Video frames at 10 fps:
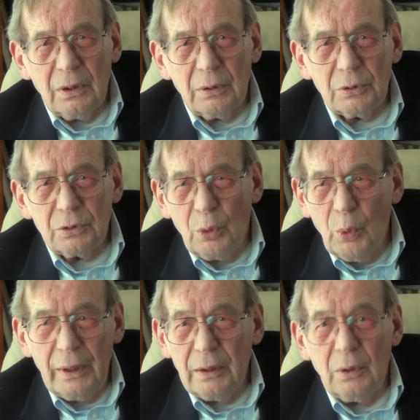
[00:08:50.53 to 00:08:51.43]
There's no
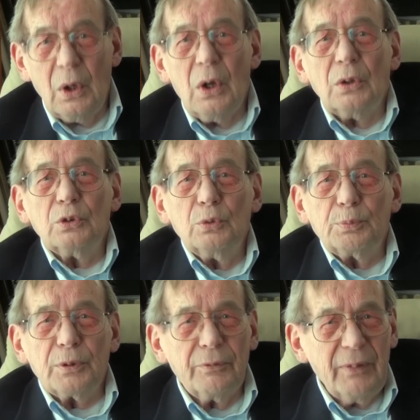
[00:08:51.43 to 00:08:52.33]
way to
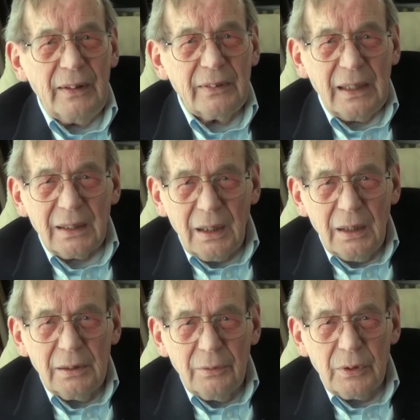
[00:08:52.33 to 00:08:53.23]
prevent that
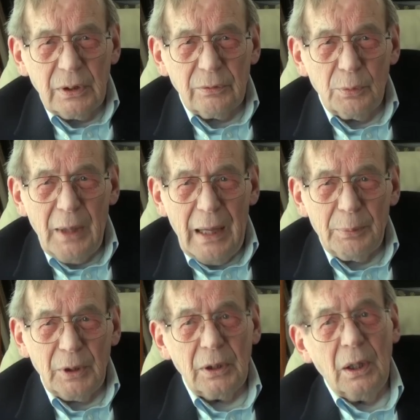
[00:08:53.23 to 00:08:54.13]
kind of thing from
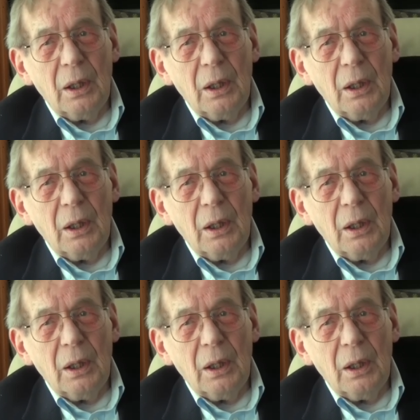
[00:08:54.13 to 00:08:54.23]
happening.